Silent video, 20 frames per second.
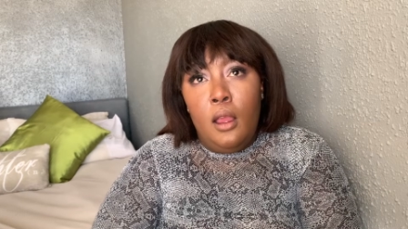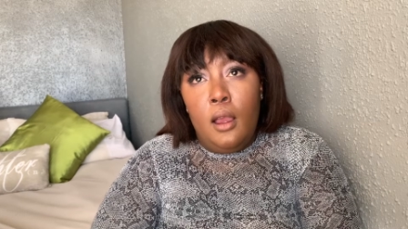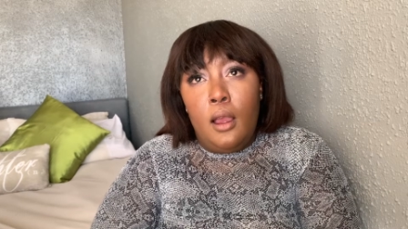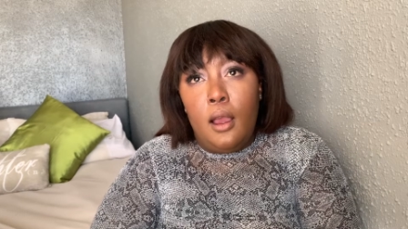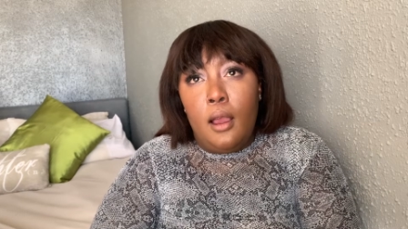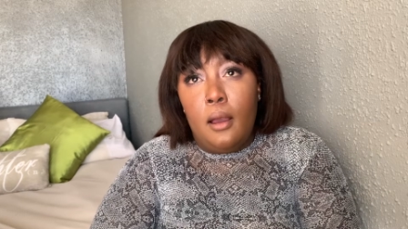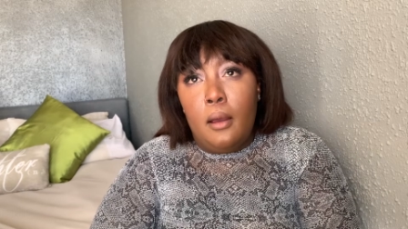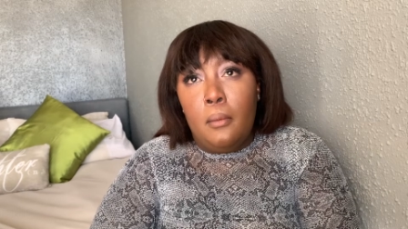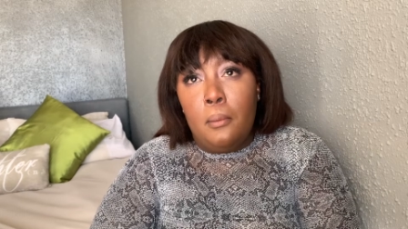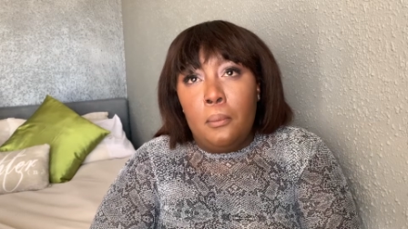
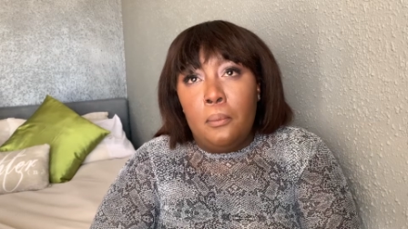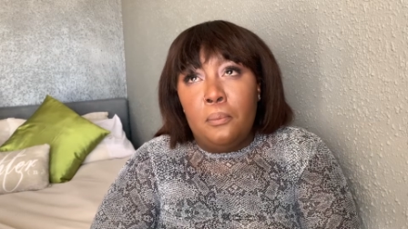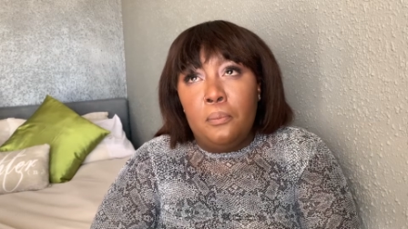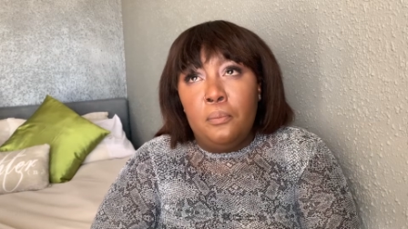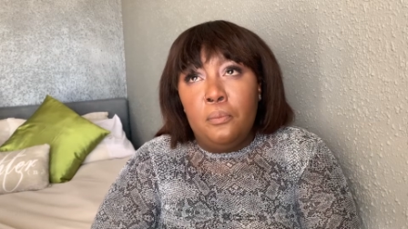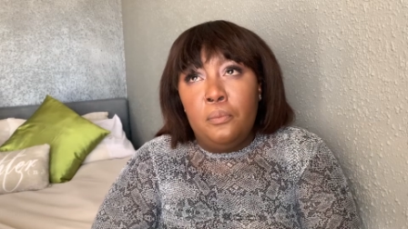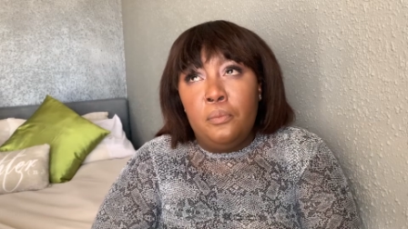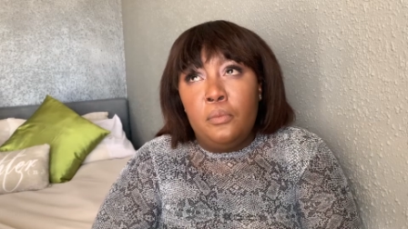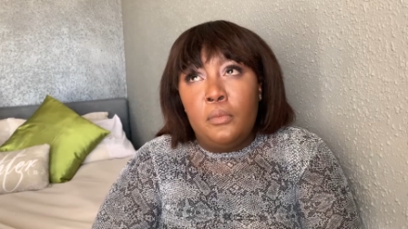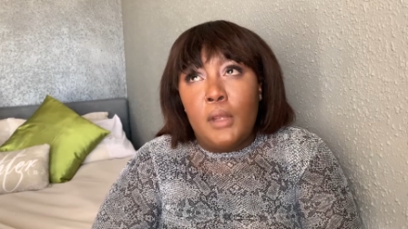um,
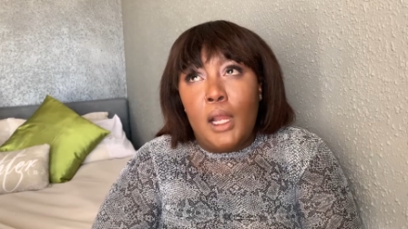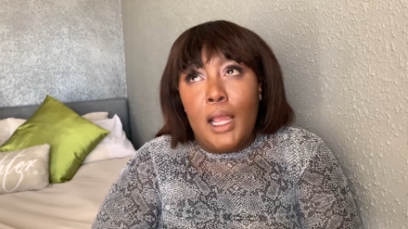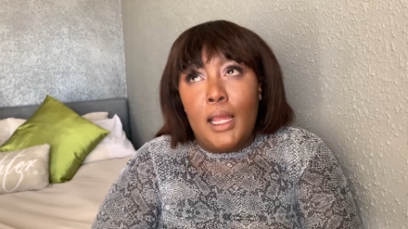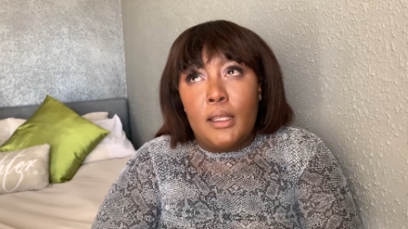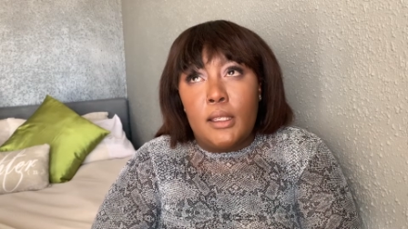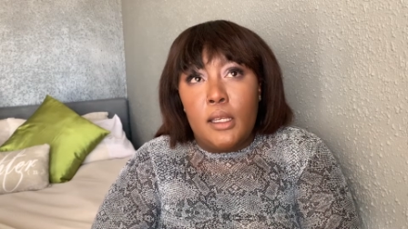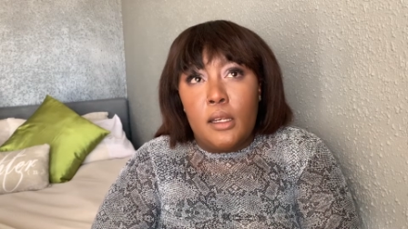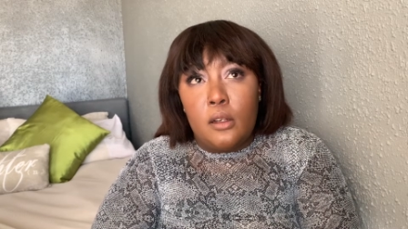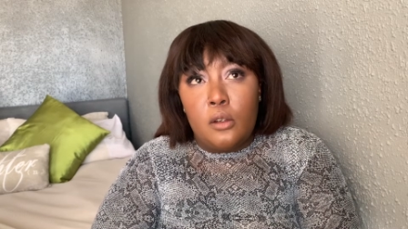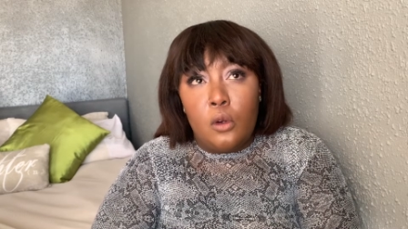i
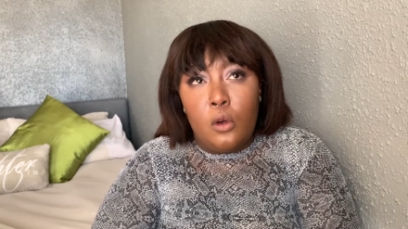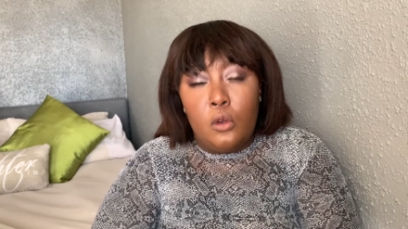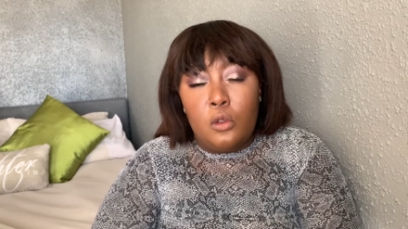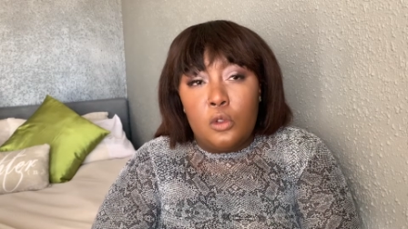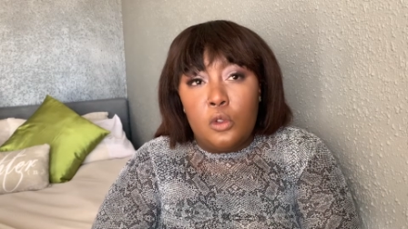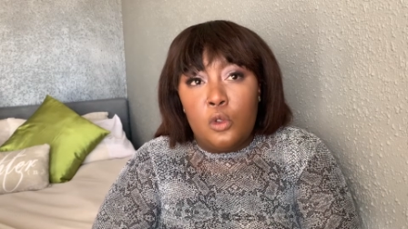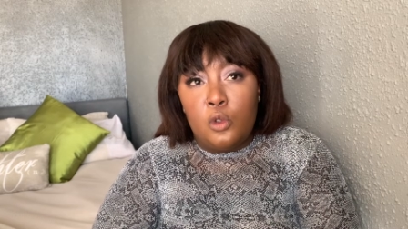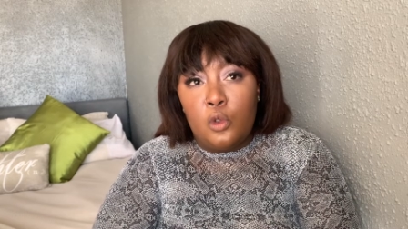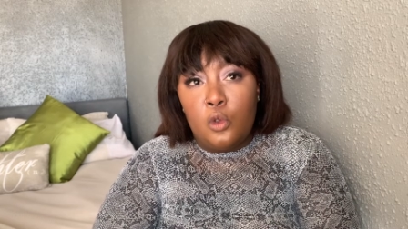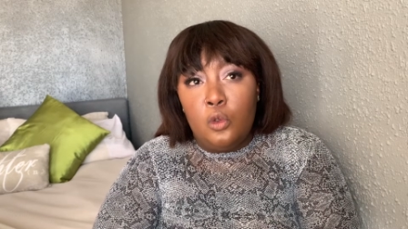didn't go
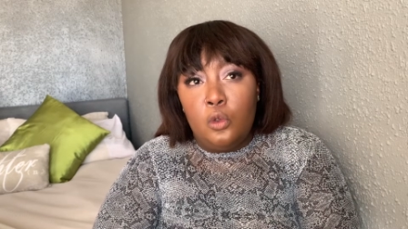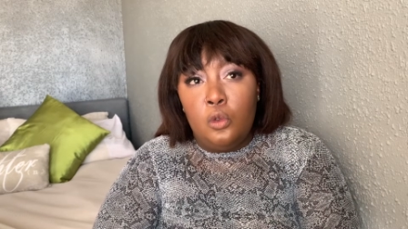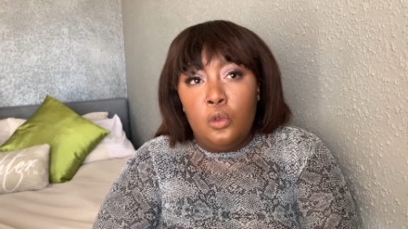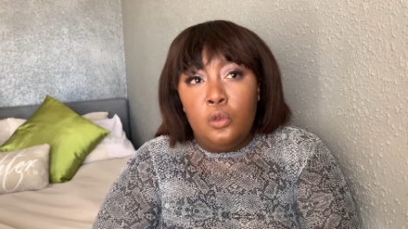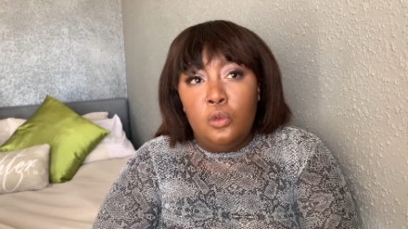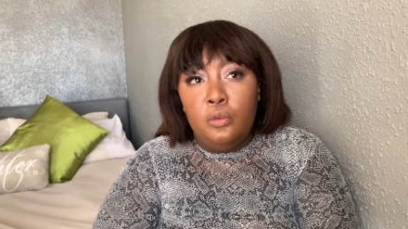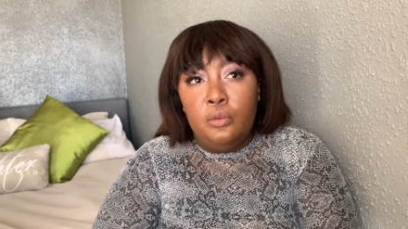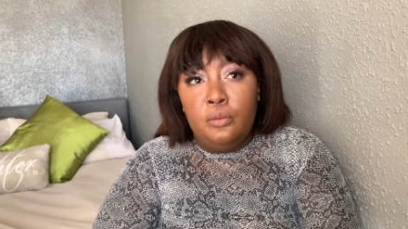to school